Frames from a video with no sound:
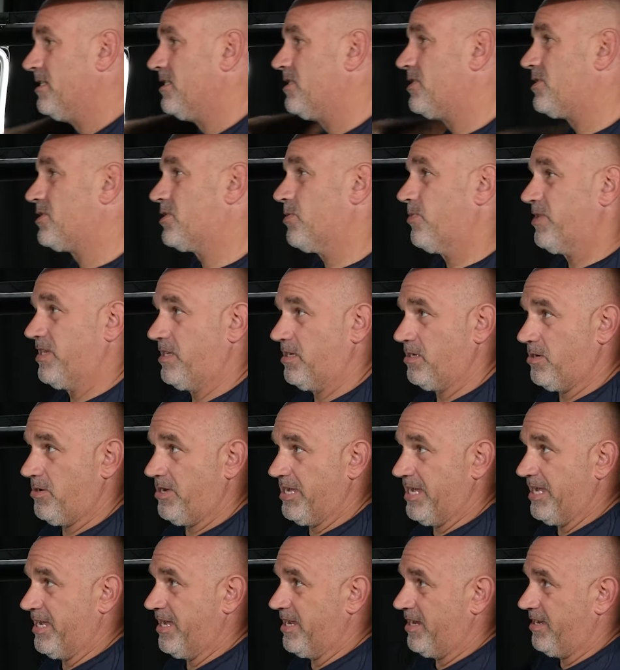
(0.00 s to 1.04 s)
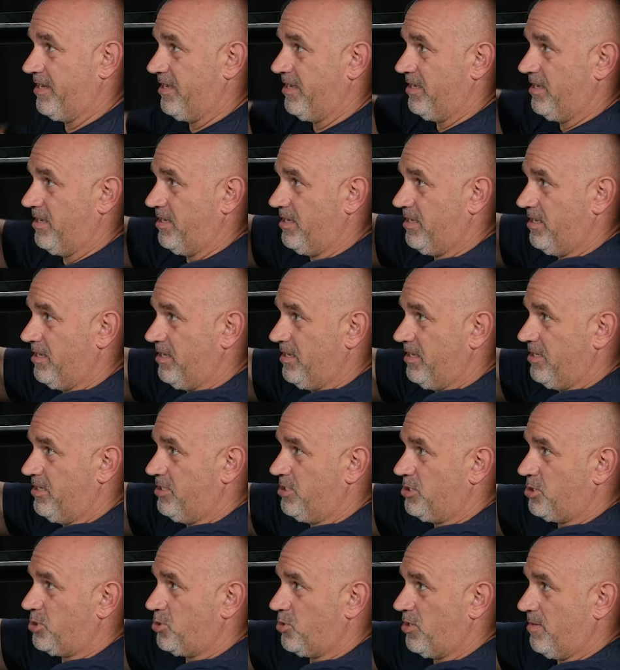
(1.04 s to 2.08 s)
So we can go ahead,
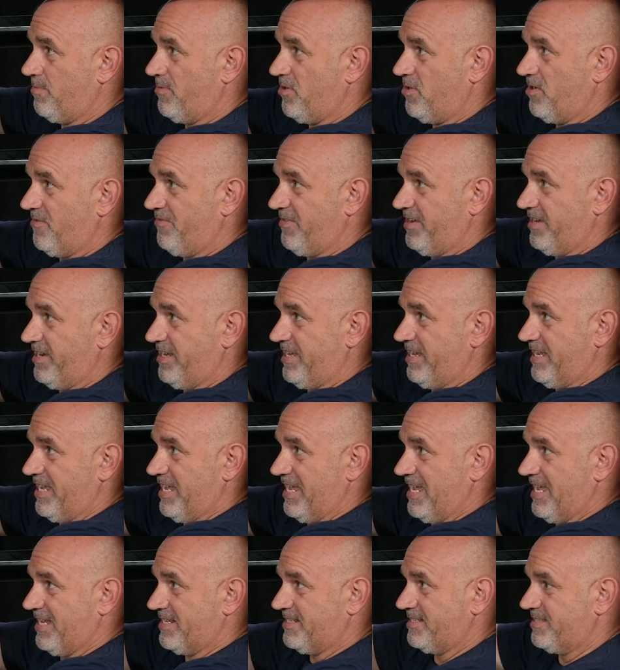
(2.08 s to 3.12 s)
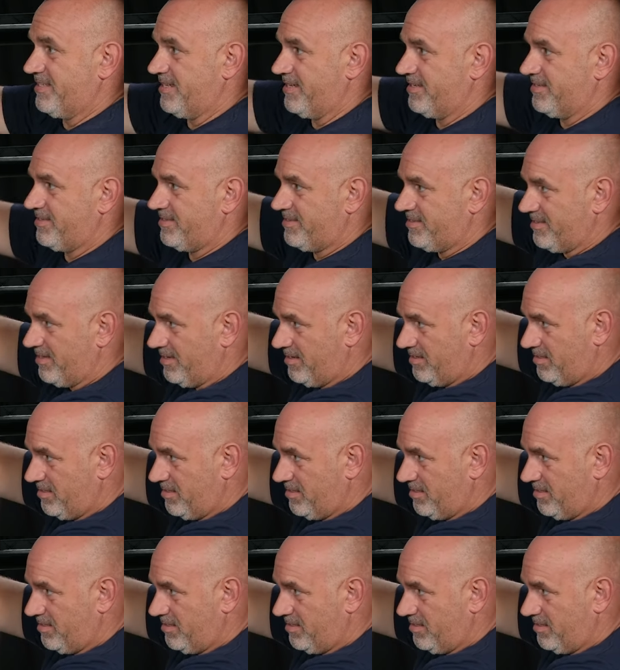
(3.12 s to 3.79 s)
trim off any excess